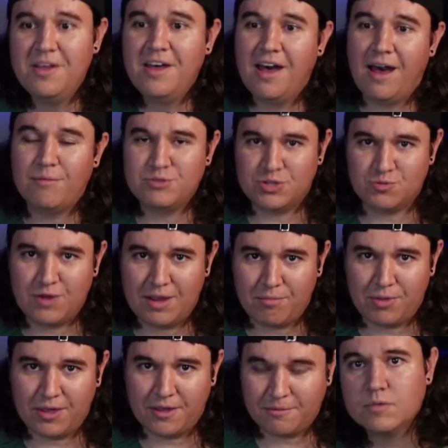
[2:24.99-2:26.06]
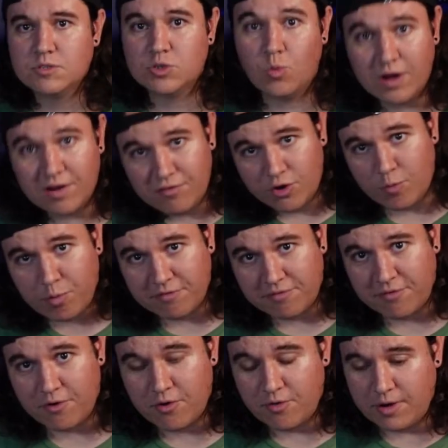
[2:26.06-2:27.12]
I'm just rambling. So whatever your
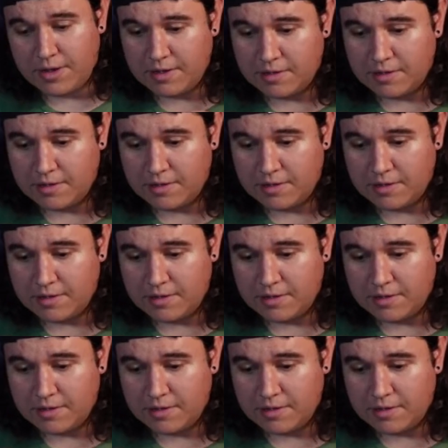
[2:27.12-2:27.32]
preferred